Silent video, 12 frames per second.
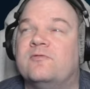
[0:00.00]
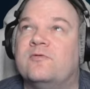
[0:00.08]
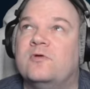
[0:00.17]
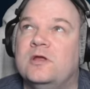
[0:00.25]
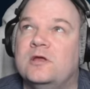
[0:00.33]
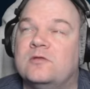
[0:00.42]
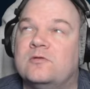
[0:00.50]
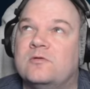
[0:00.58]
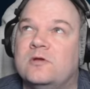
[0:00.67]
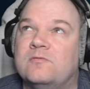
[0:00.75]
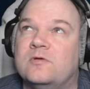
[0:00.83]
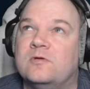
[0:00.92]
40 and
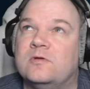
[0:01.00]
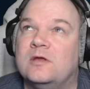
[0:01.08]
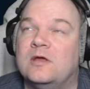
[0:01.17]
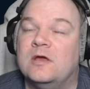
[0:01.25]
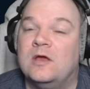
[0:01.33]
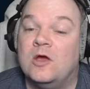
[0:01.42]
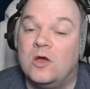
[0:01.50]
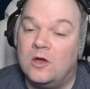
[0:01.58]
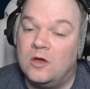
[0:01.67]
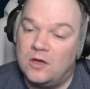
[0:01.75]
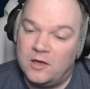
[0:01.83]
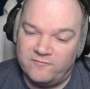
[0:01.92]
20.
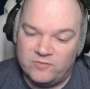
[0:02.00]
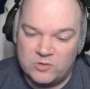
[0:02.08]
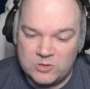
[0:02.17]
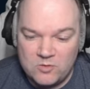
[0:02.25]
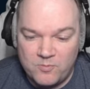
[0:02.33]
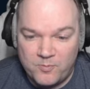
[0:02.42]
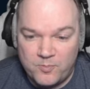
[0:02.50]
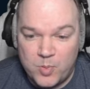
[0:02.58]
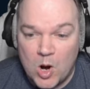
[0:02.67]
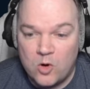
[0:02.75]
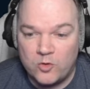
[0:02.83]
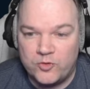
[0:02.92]
If you do
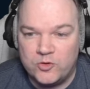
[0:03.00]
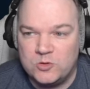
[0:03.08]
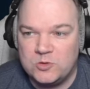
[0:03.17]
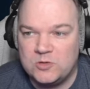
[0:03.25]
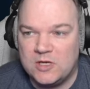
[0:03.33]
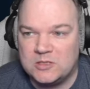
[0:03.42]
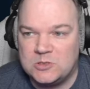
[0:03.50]
both, you do get